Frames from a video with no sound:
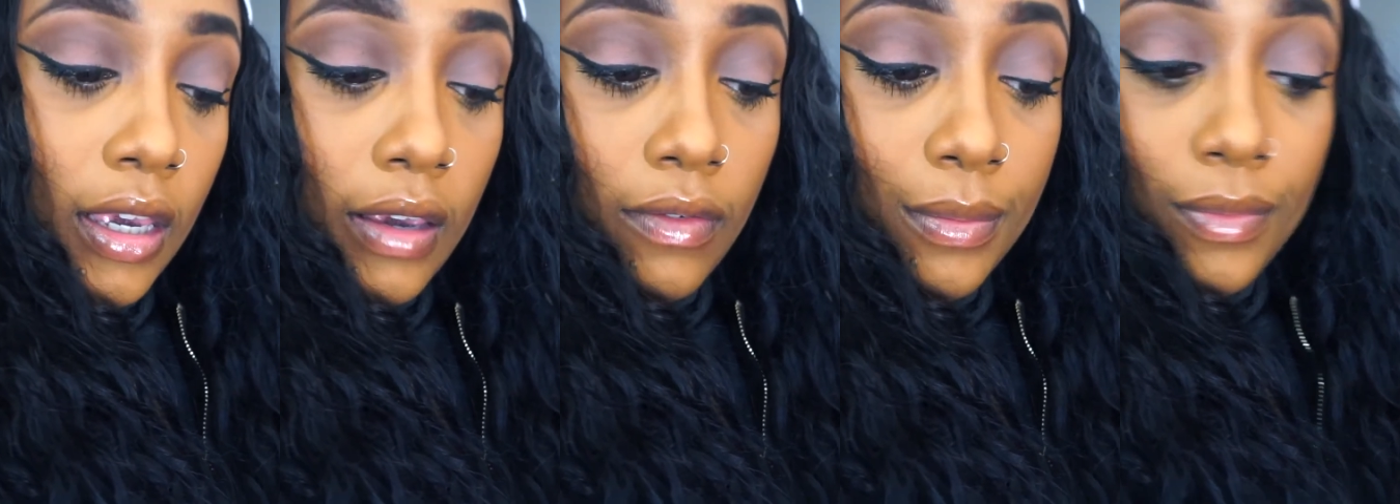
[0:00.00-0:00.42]

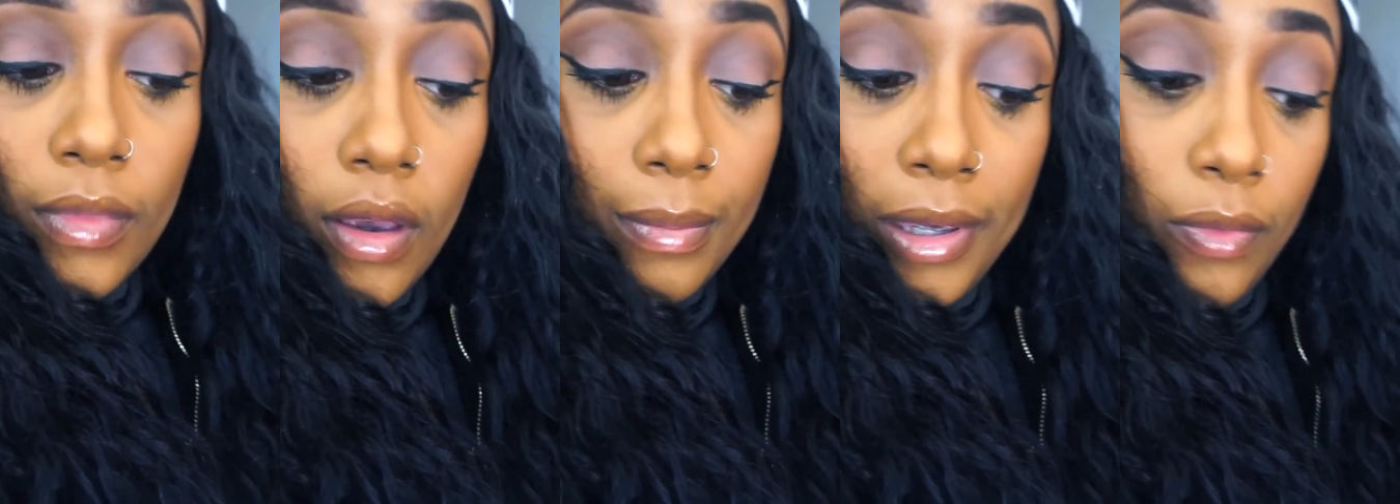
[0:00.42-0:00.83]

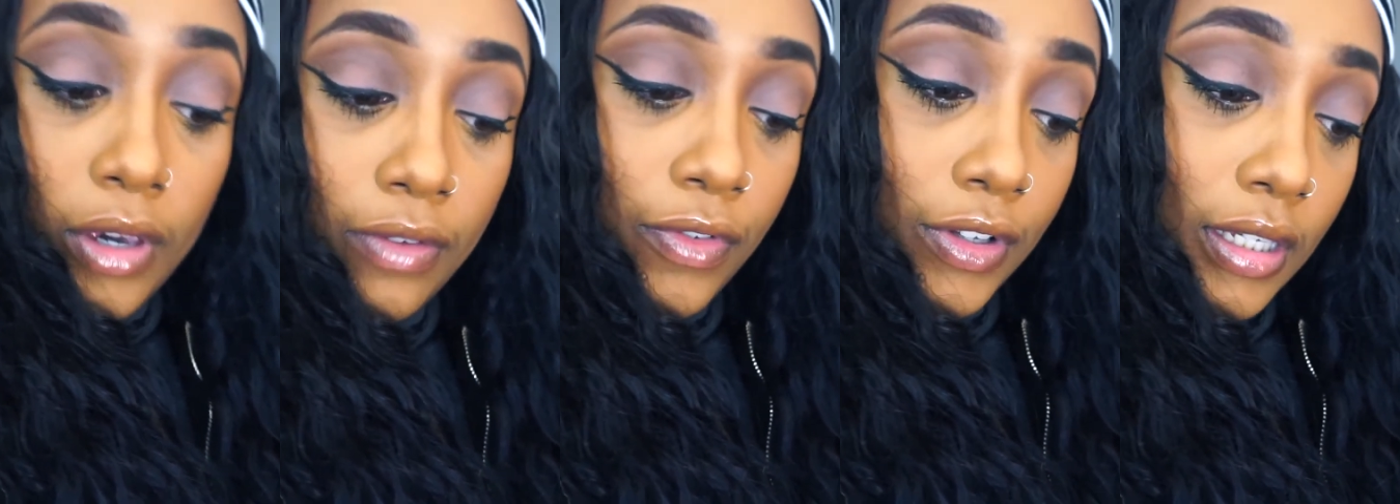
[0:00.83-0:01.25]
Even me
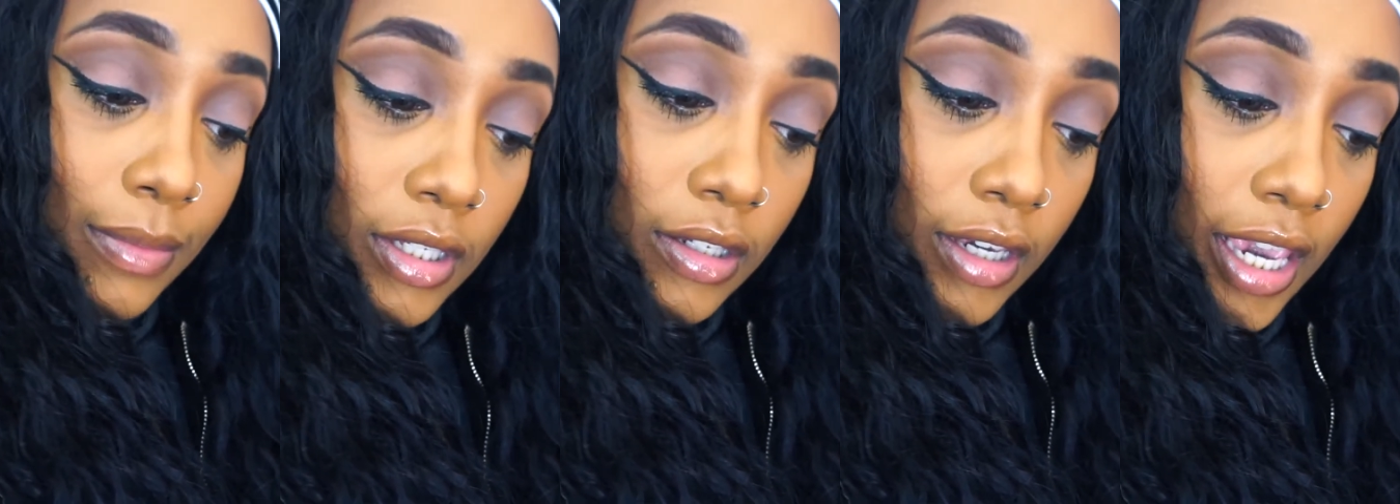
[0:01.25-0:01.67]
working full time,
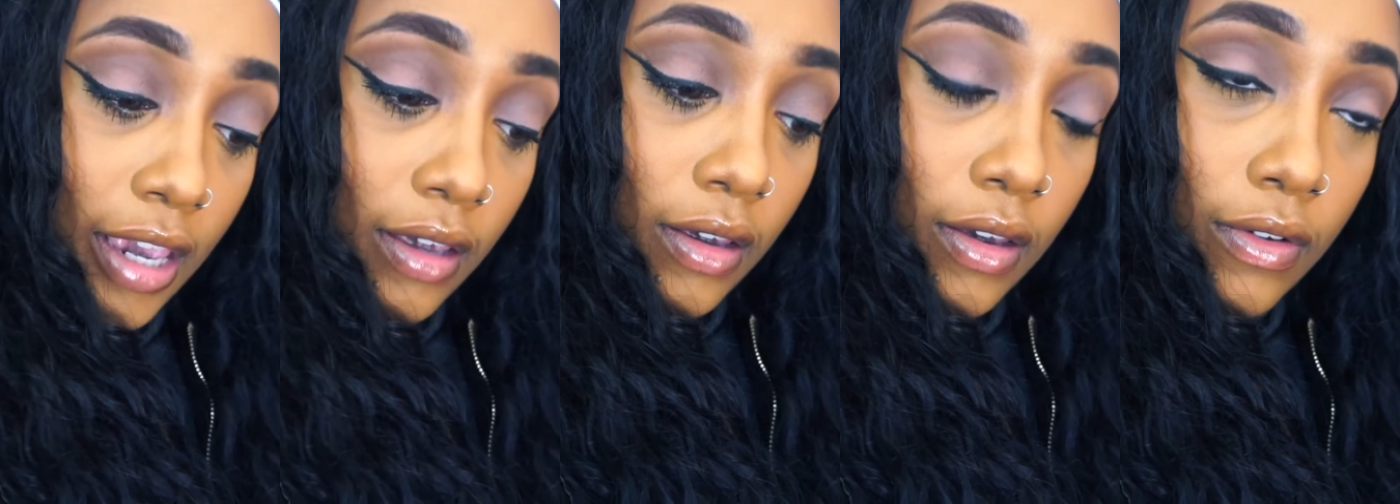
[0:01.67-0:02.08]
I still
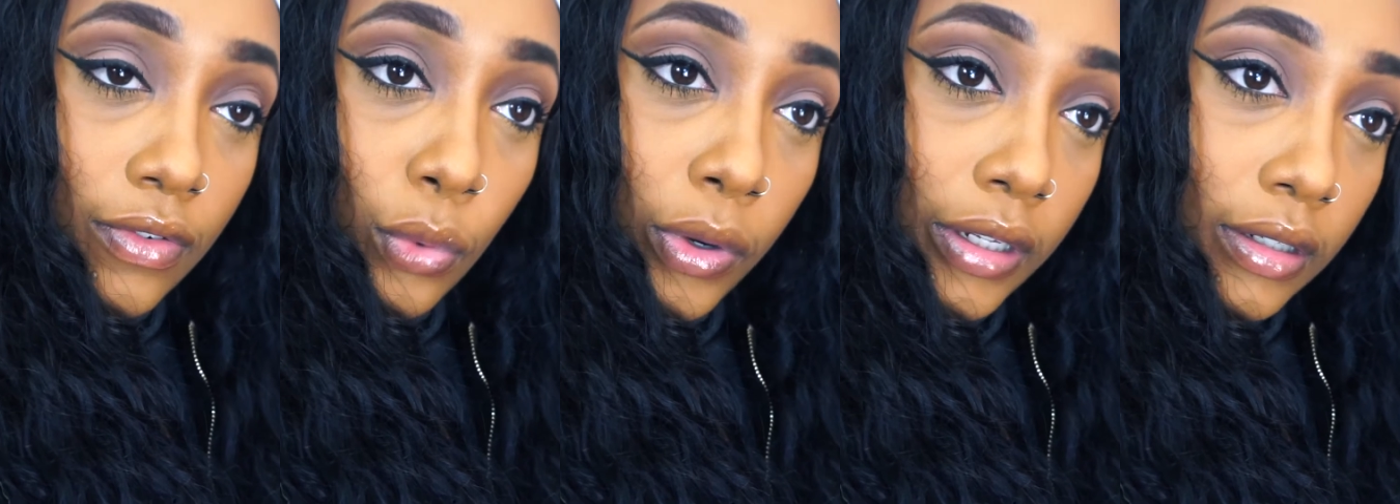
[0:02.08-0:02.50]
can't
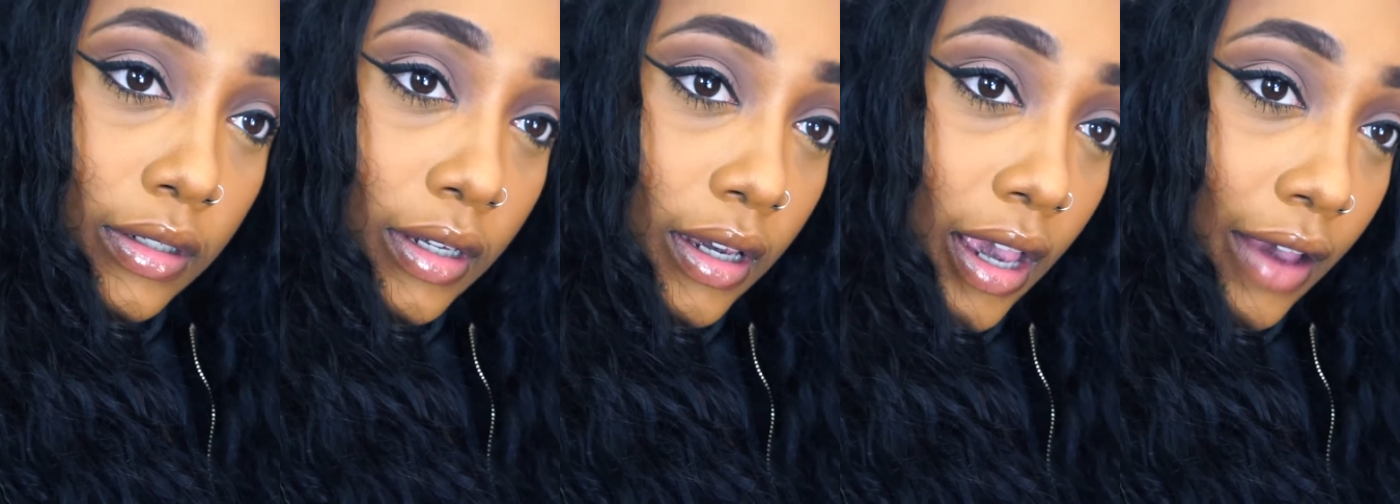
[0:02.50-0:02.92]
afford
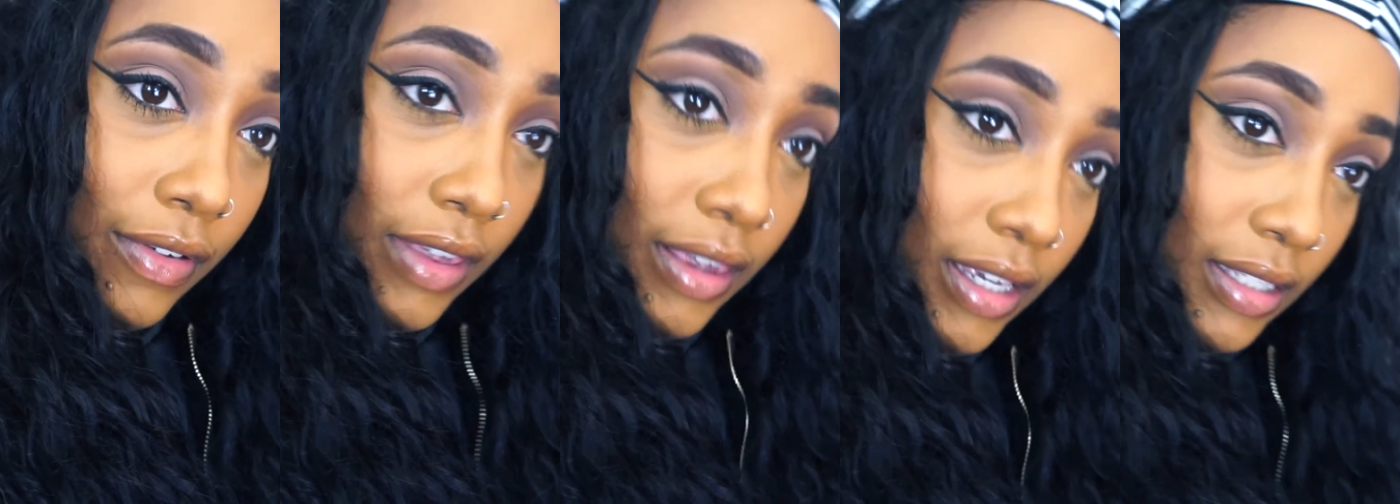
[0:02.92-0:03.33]
half
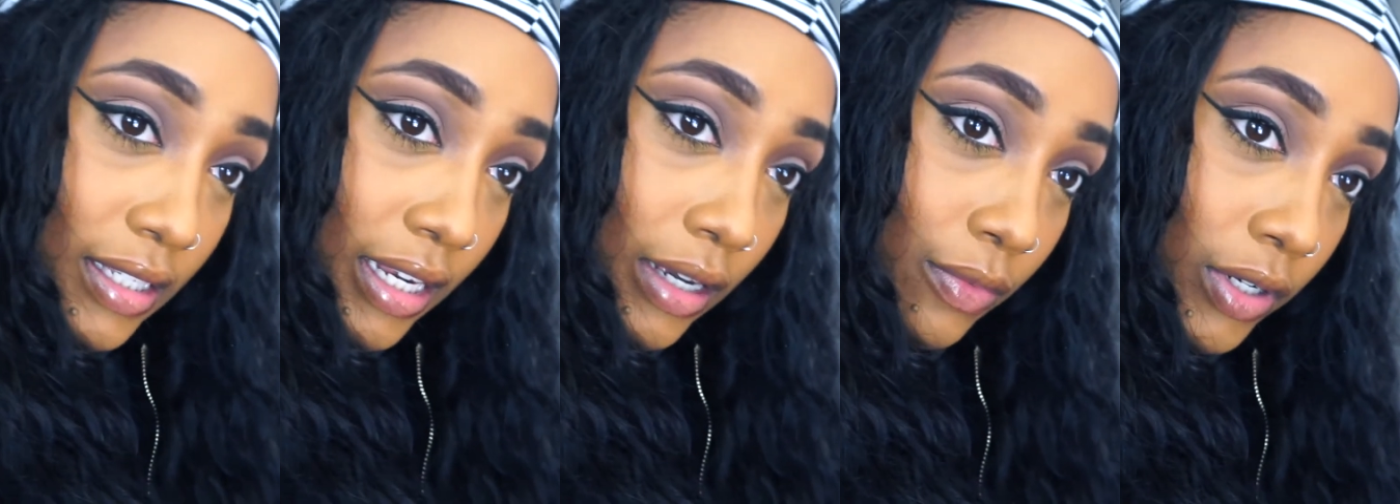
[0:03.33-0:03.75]
of the things
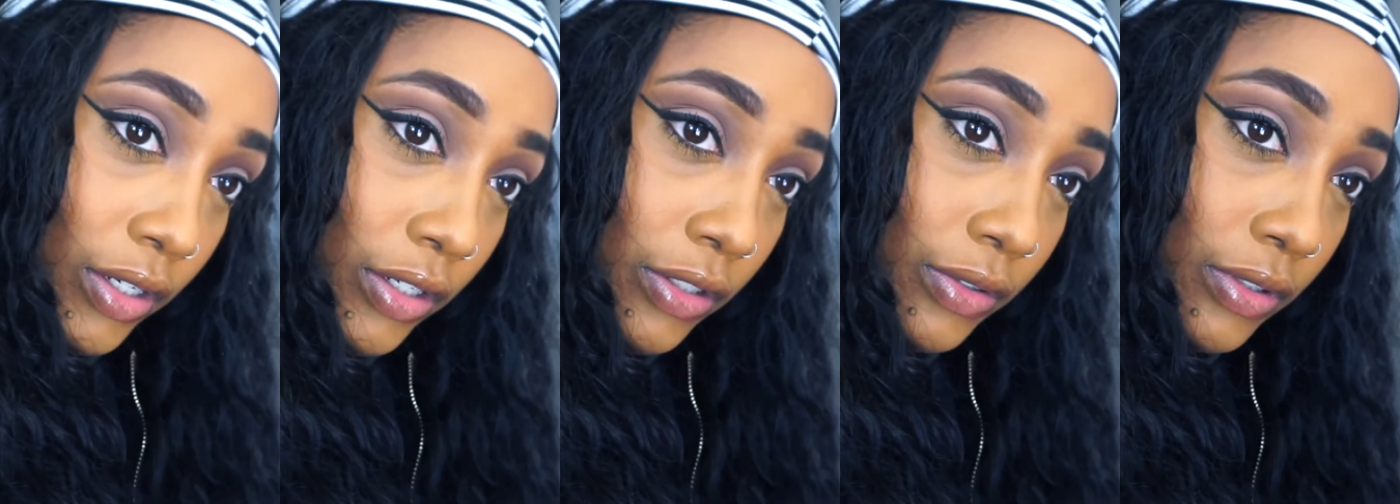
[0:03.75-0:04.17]
that I want to
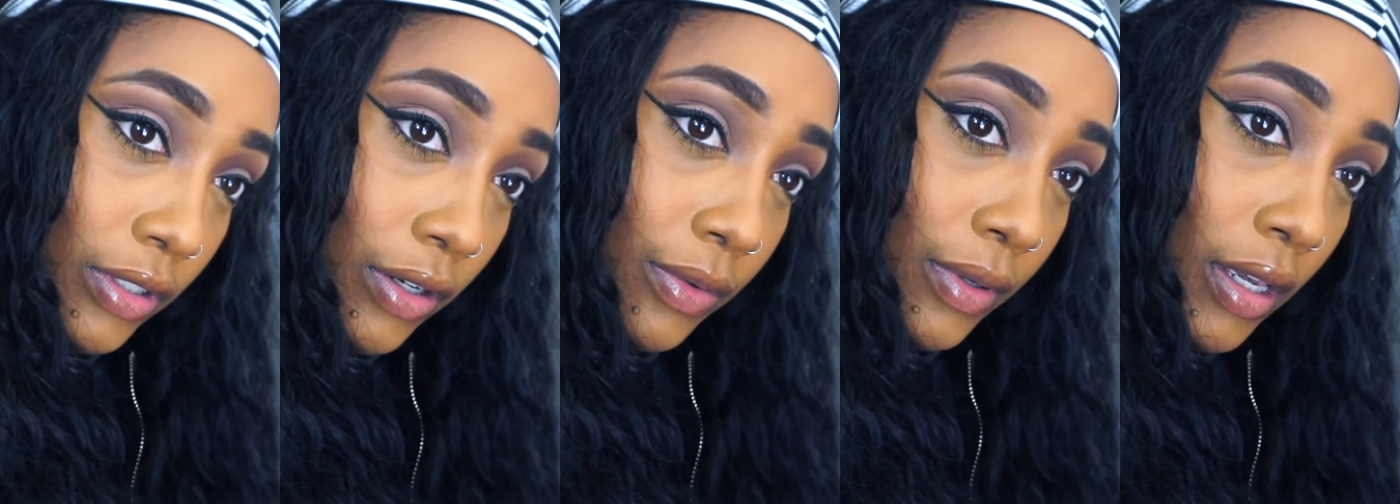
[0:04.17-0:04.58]
do.
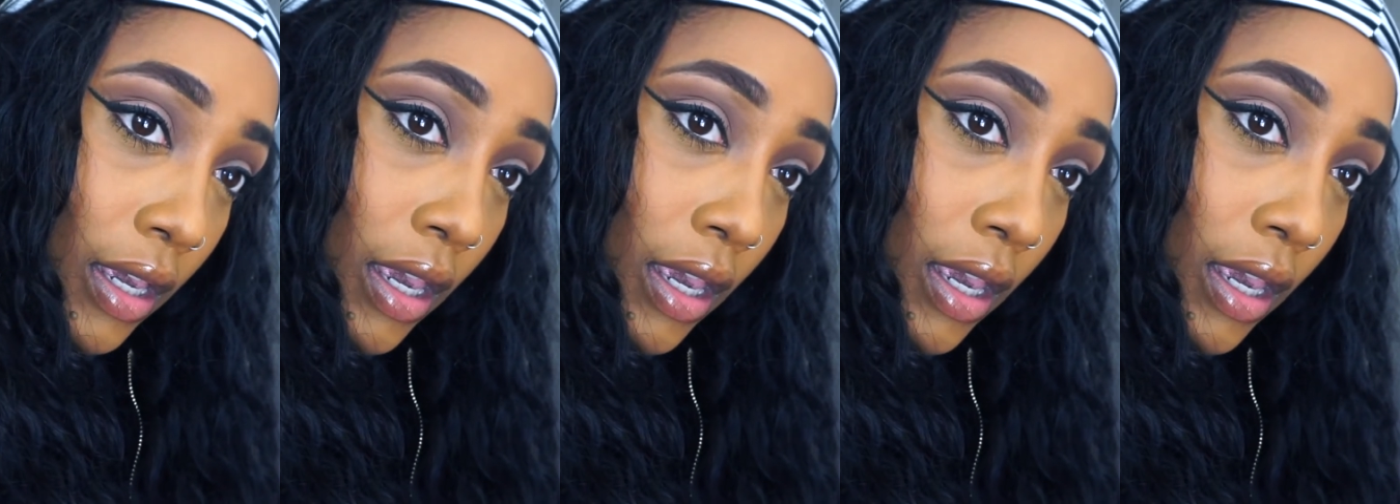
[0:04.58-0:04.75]
So